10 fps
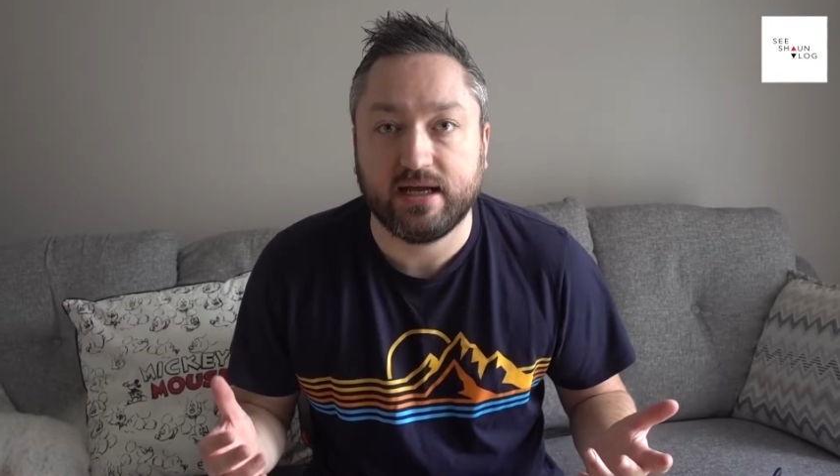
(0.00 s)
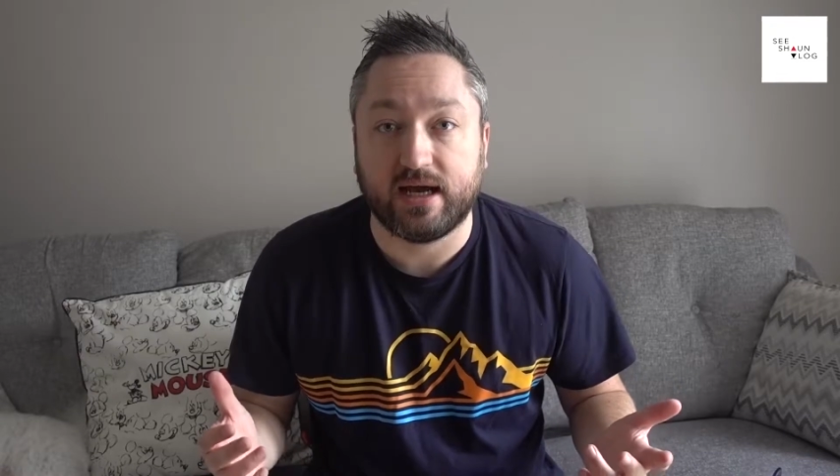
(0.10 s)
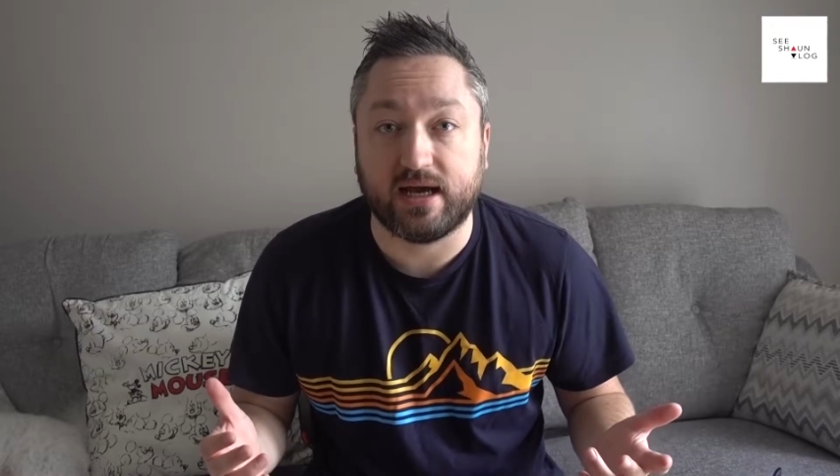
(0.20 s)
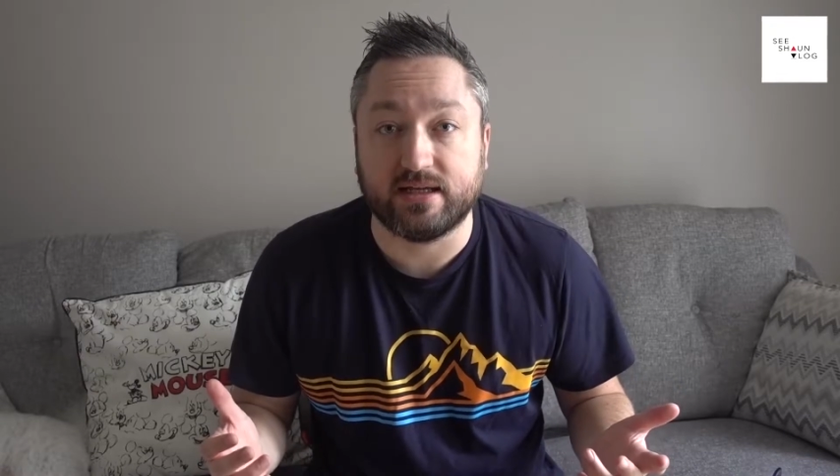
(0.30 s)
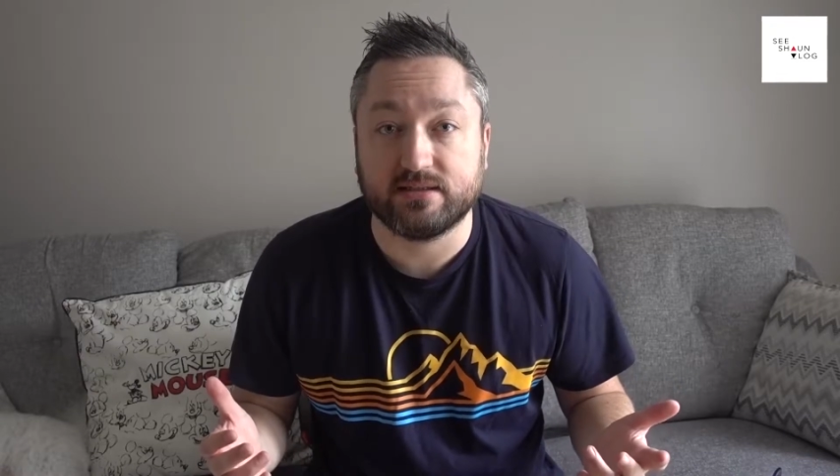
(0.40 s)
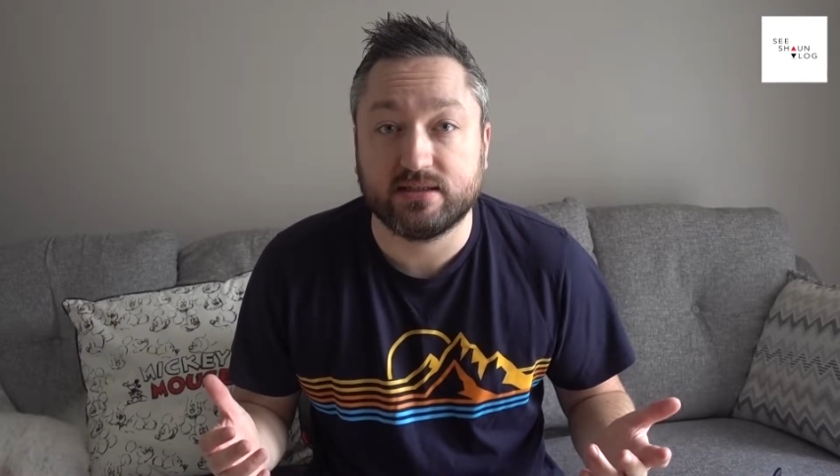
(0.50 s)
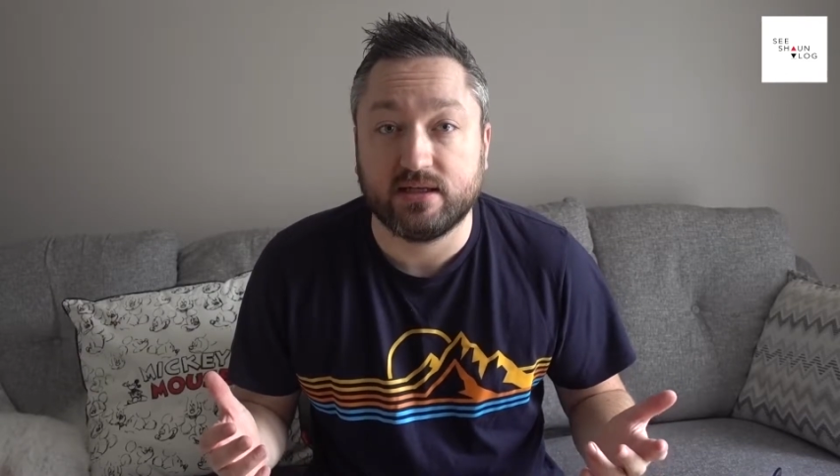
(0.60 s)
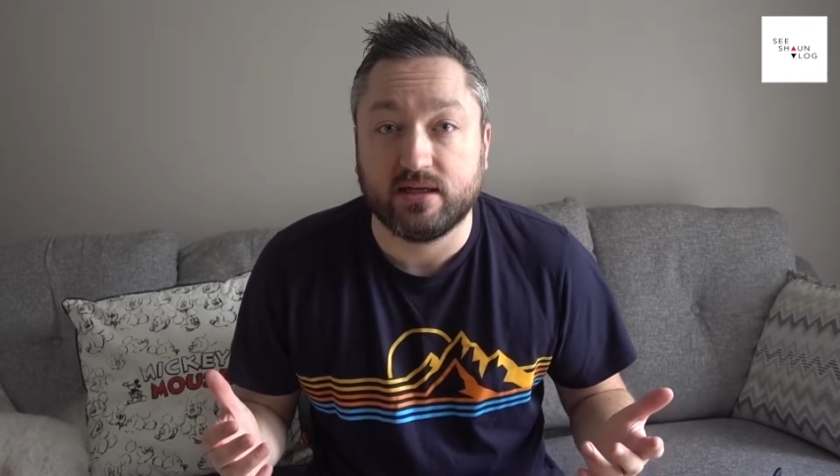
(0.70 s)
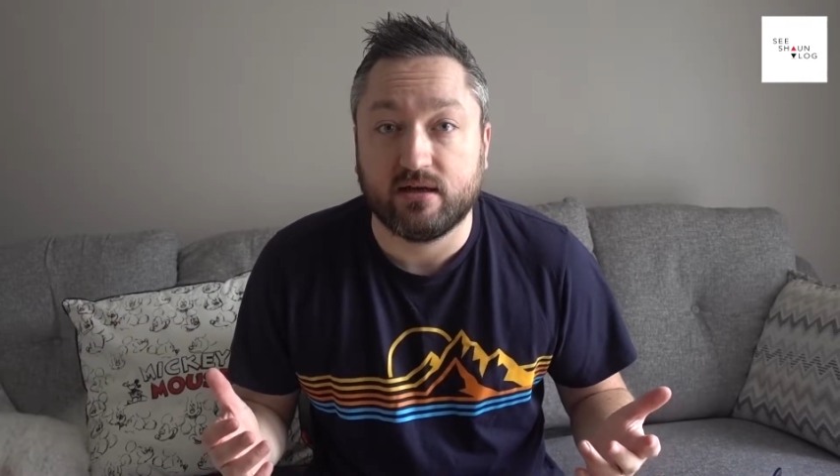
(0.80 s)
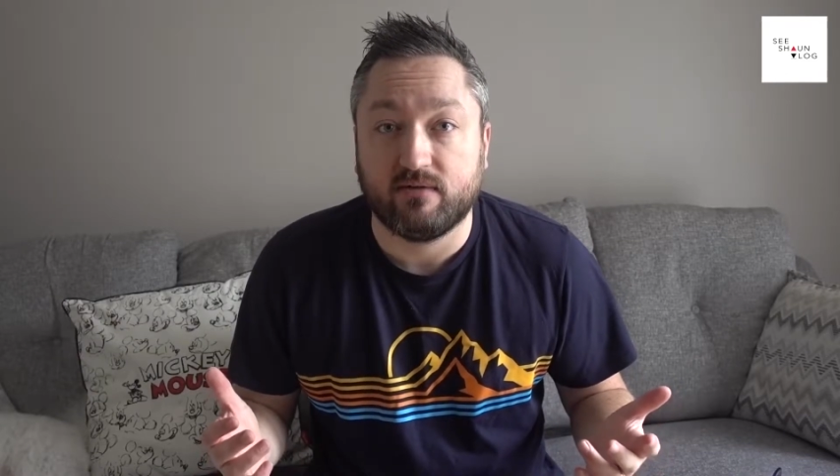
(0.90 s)
And
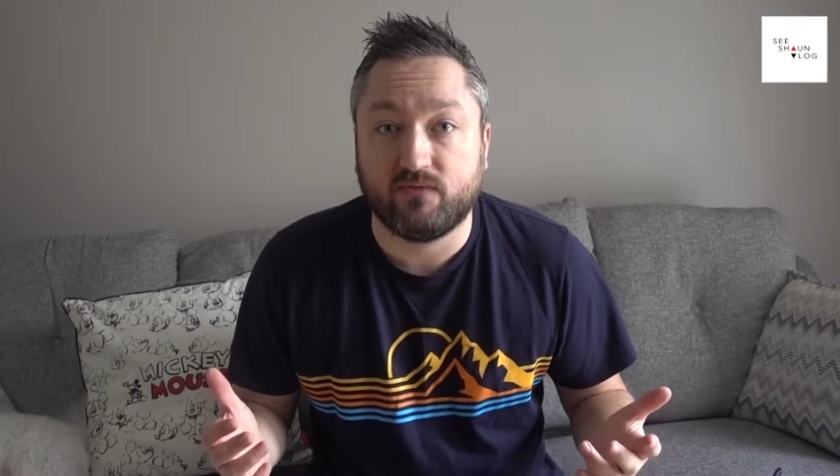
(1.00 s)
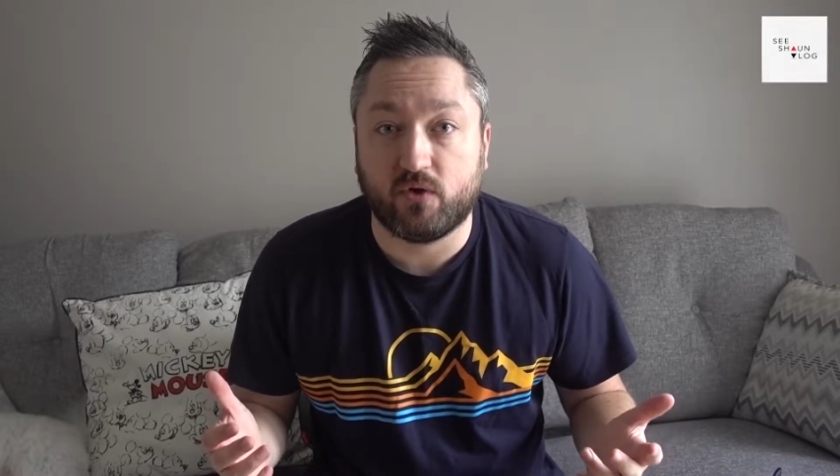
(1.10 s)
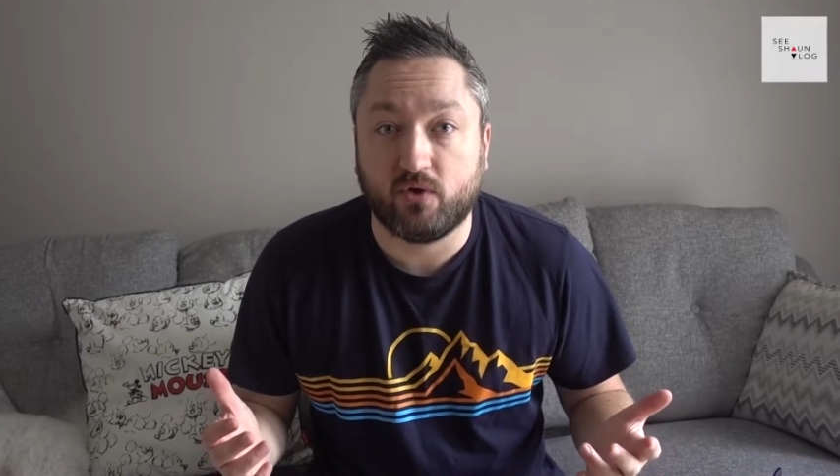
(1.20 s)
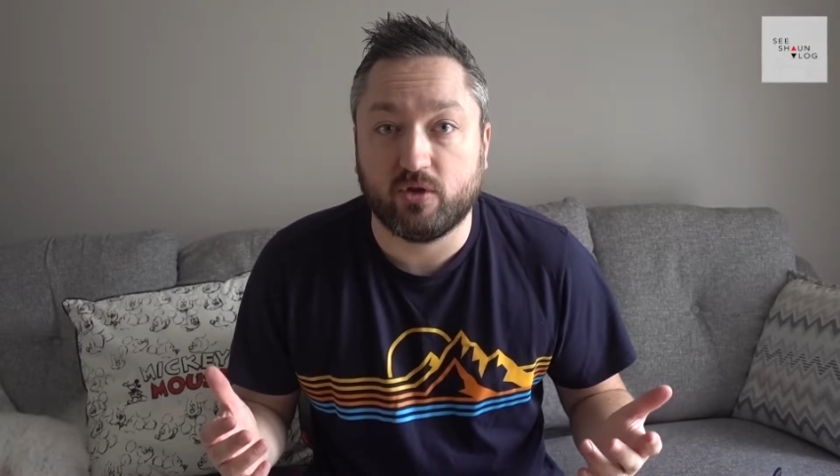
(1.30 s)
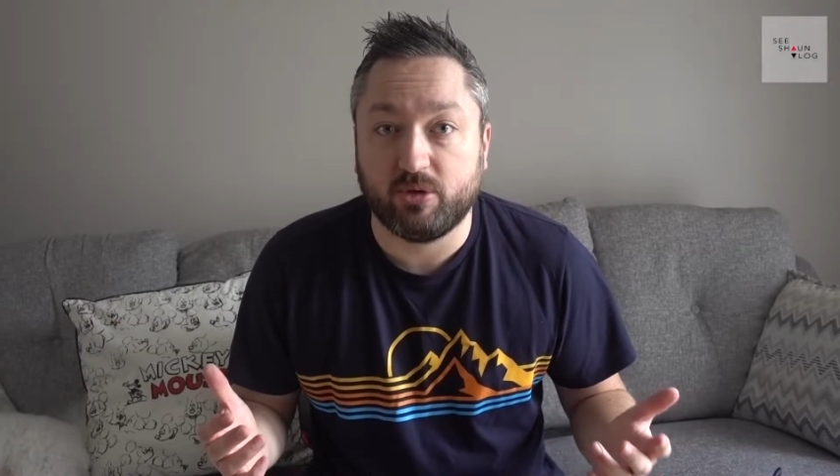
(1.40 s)
for the